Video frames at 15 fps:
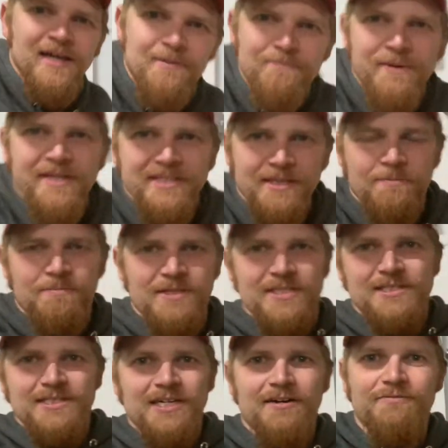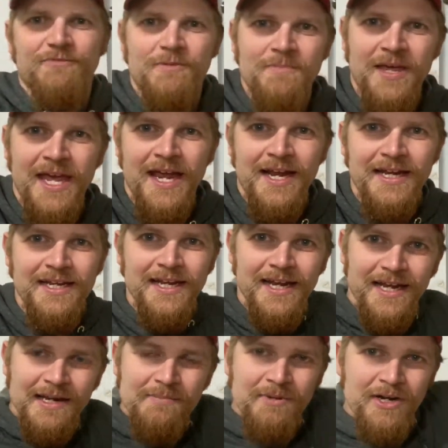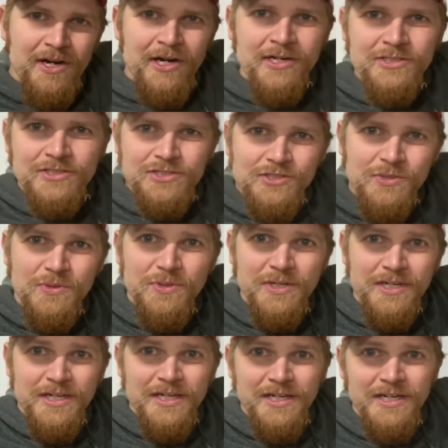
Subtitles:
picked up this stuff from the handy dandy Menards store.